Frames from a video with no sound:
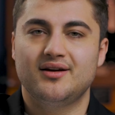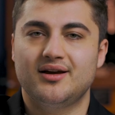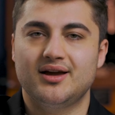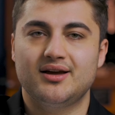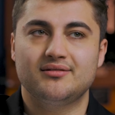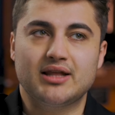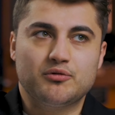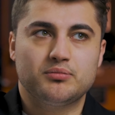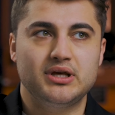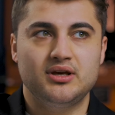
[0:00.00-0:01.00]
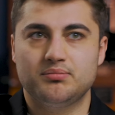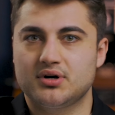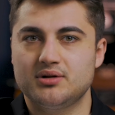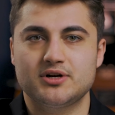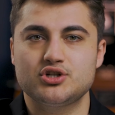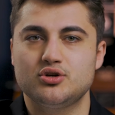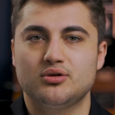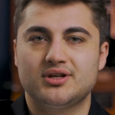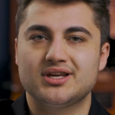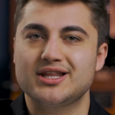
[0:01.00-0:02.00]
And that would be pretty much the
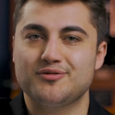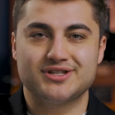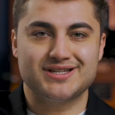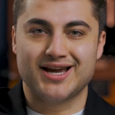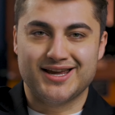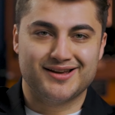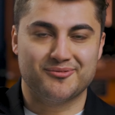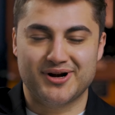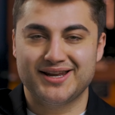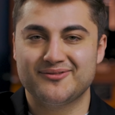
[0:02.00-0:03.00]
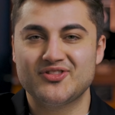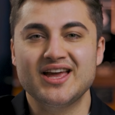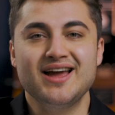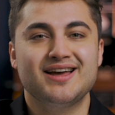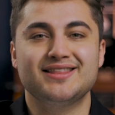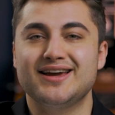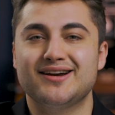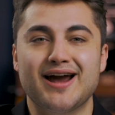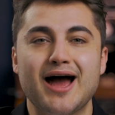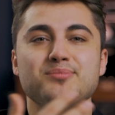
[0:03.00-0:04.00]
only thing they would say, right?
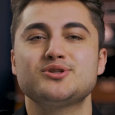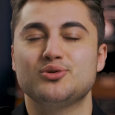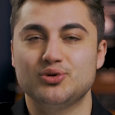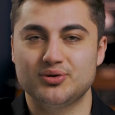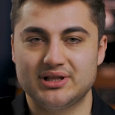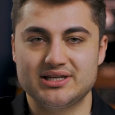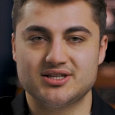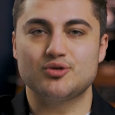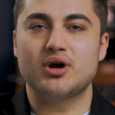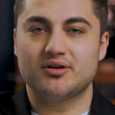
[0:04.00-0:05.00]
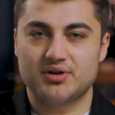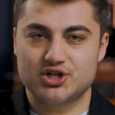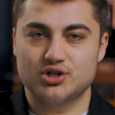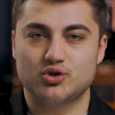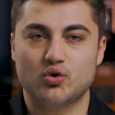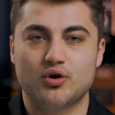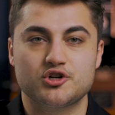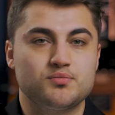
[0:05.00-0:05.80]
There absolutely zero aggression towards